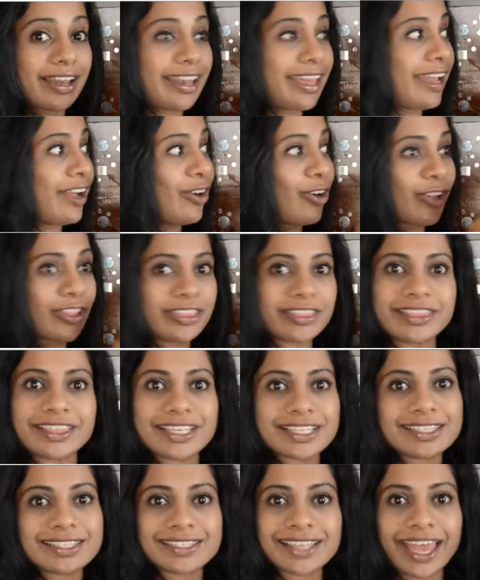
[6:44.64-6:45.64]
Click on
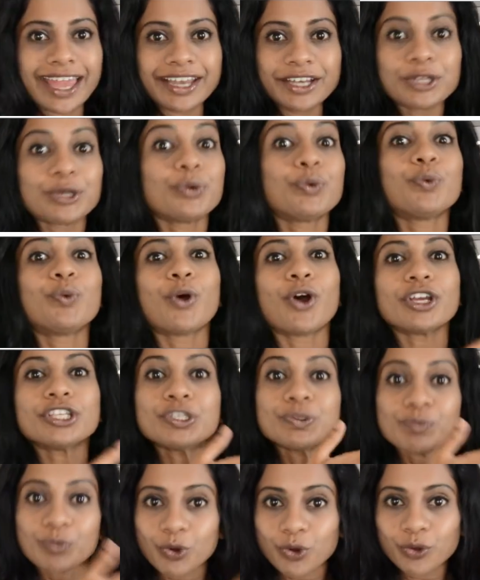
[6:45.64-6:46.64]
this side to
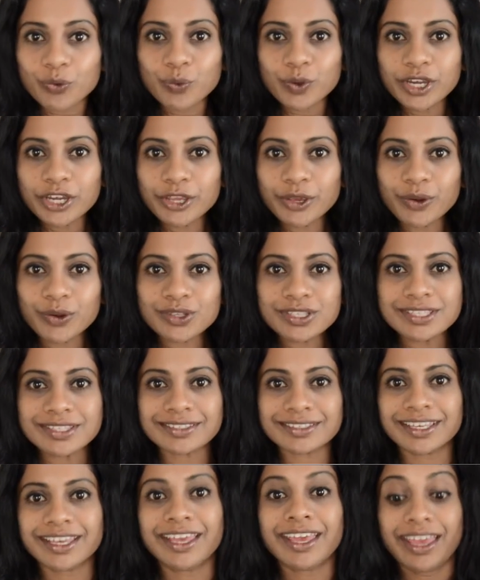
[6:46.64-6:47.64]
watch more
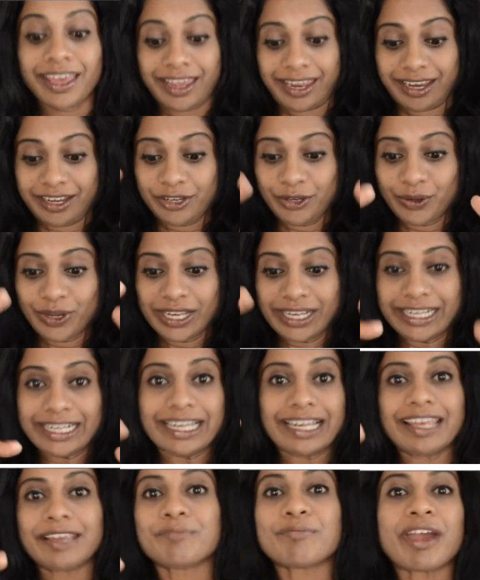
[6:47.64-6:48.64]
videos and you can
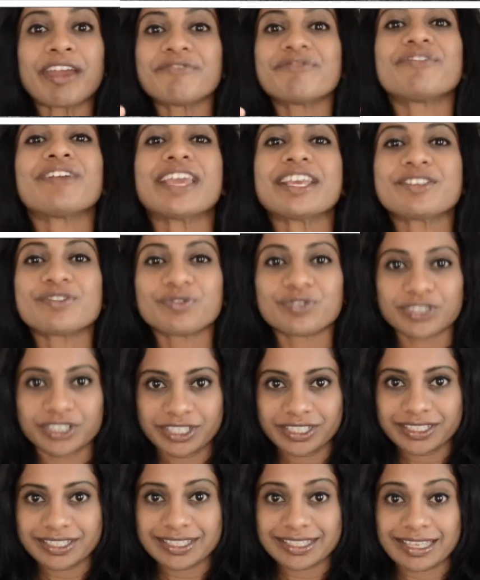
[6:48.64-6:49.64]
click my face
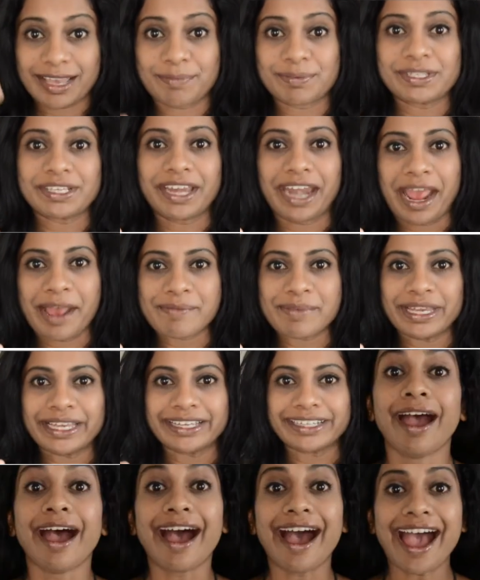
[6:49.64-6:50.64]
for
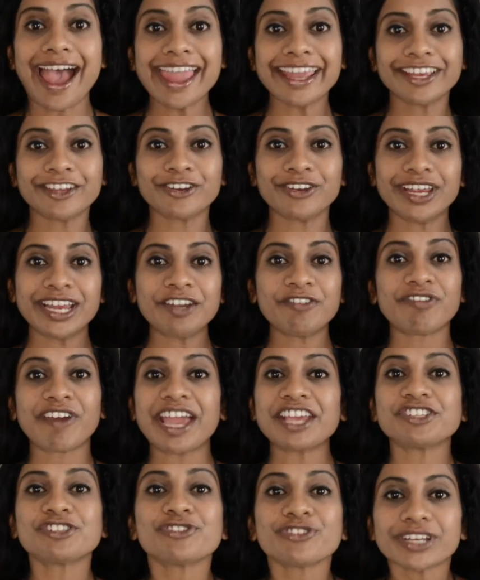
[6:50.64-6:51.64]
subscribing. I create
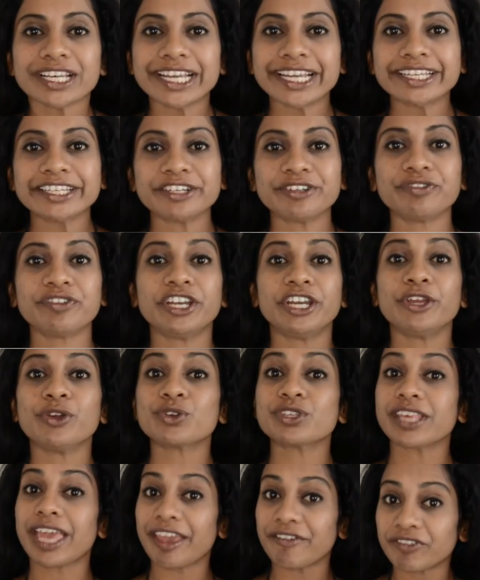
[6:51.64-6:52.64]
fashion related
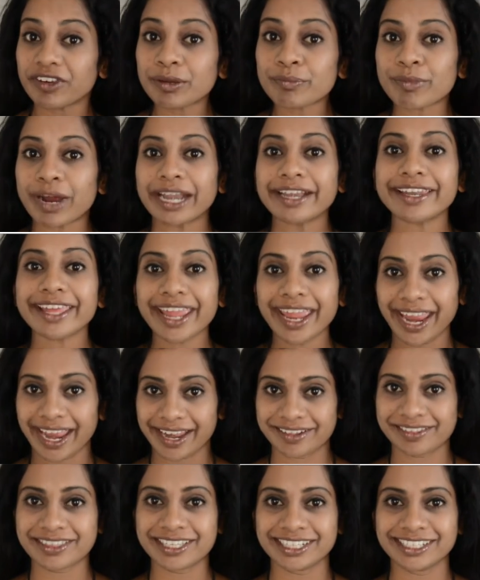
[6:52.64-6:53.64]
videos every Monday
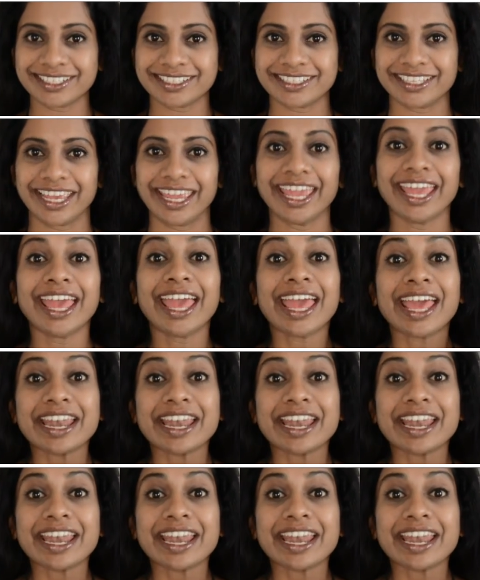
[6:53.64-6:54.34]
and Thursday.